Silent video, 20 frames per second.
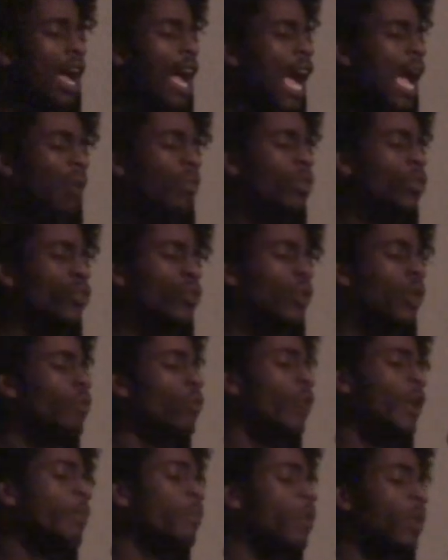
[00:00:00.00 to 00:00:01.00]
I am the Grim
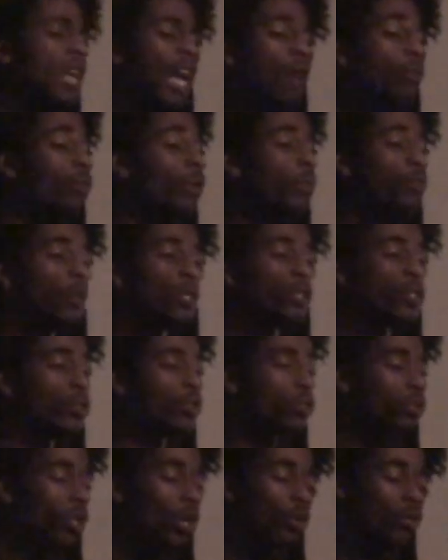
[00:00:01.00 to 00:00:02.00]
Reaper and I reap what you
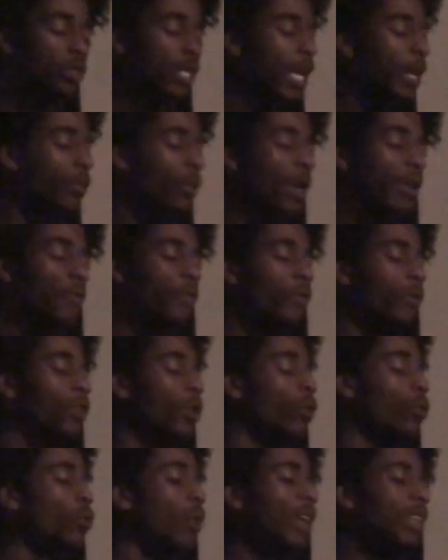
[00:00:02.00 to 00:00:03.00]
sow. Take credit for
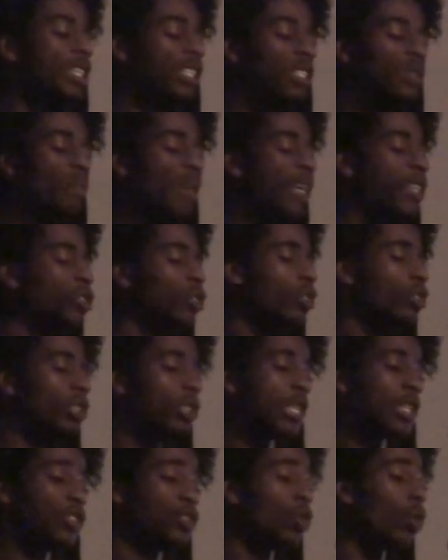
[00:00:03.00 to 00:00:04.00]
your greatness and make sure
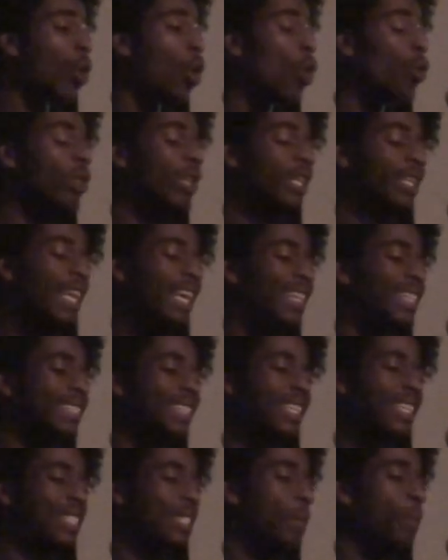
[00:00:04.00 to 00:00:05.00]
that your only
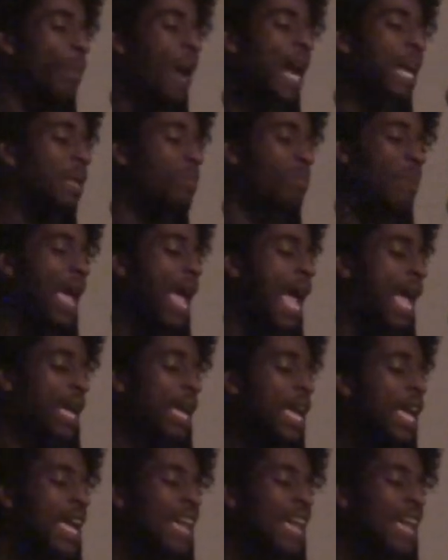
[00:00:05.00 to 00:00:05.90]
legacy is a body bag.